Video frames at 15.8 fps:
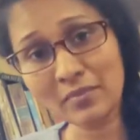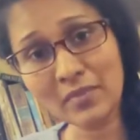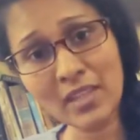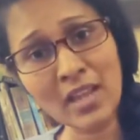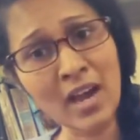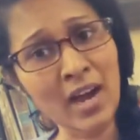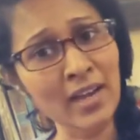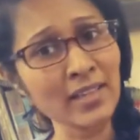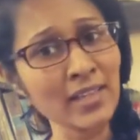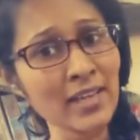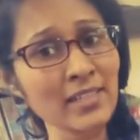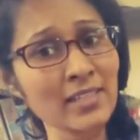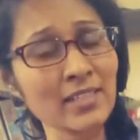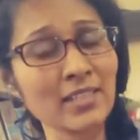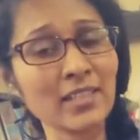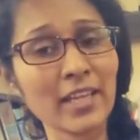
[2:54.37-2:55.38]

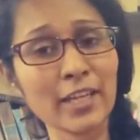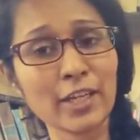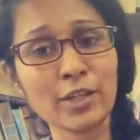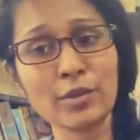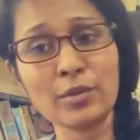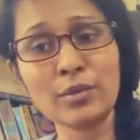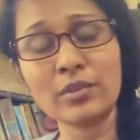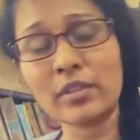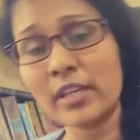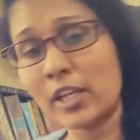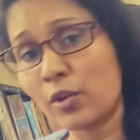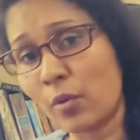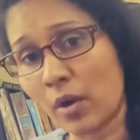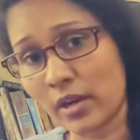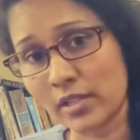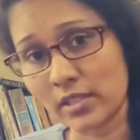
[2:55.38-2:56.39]
highlighted
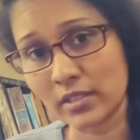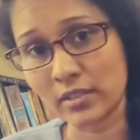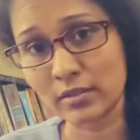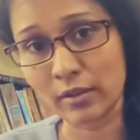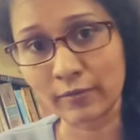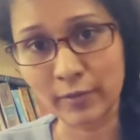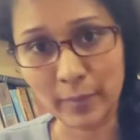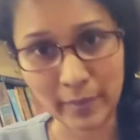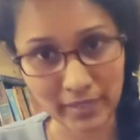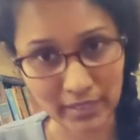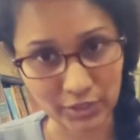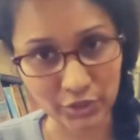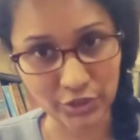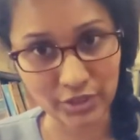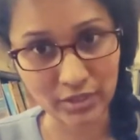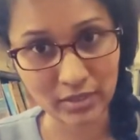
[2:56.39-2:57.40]
3/4 of the
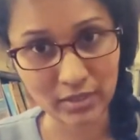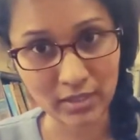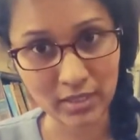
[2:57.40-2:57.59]
page,